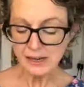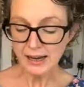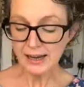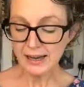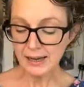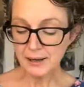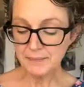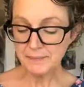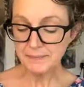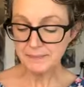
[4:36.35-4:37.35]

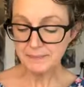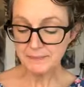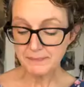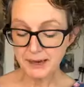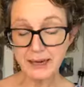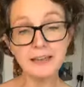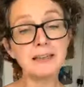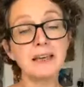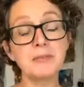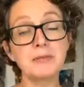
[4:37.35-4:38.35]
And it
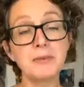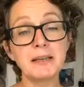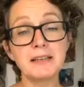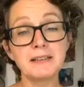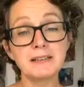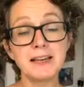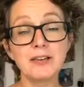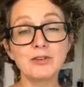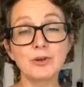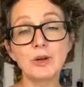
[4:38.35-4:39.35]
keeps me in a
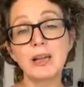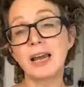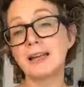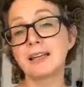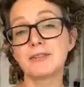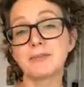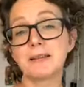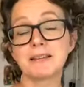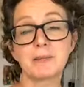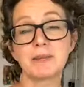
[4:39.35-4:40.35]
schedule and it gives me
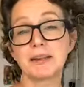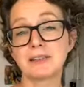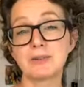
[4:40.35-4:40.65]
something